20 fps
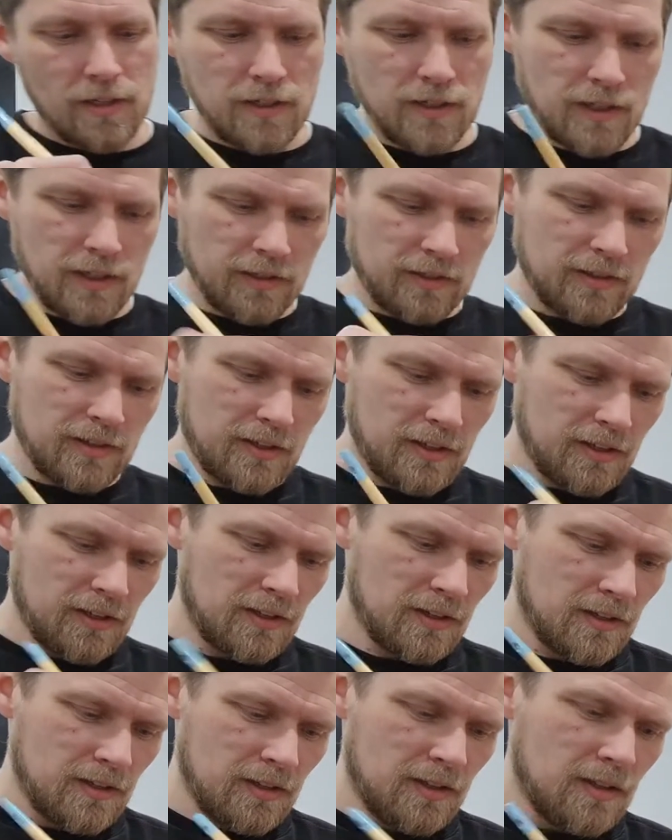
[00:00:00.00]
that
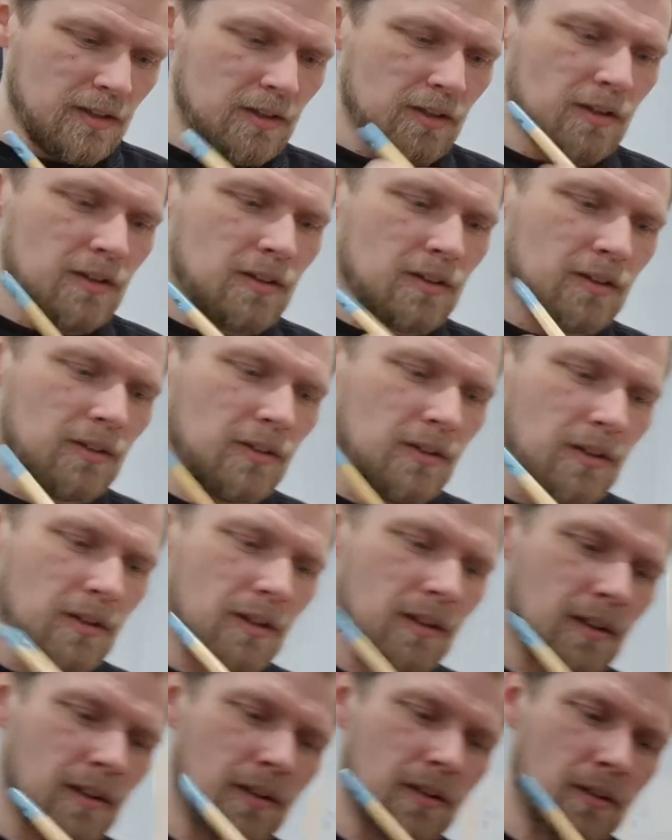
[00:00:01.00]

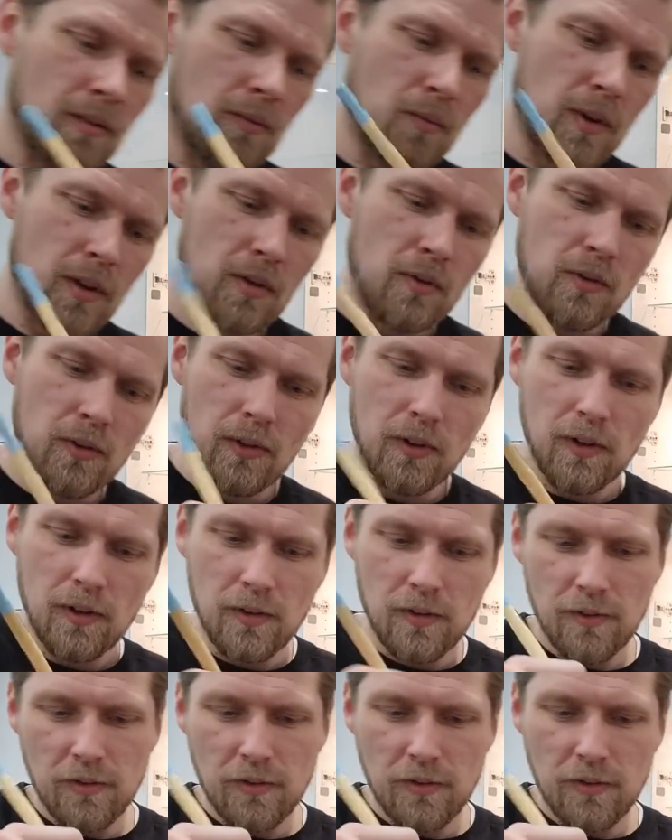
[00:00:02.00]
the real